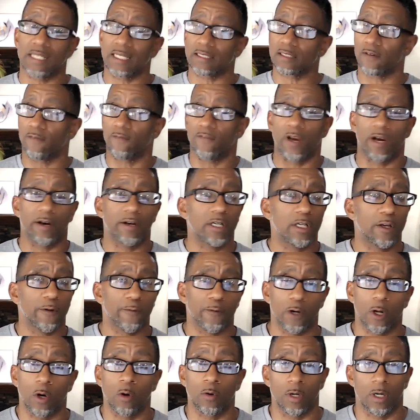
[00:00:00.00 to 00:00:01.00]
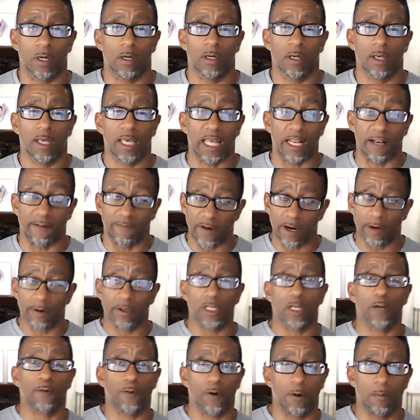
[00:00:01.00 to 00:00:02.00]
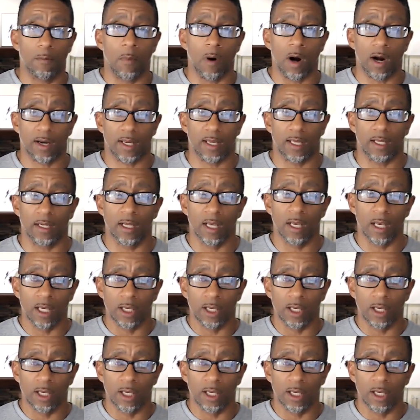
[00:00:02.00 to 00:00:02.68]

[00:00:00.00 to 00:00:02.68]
that's a very different owner in a very different market.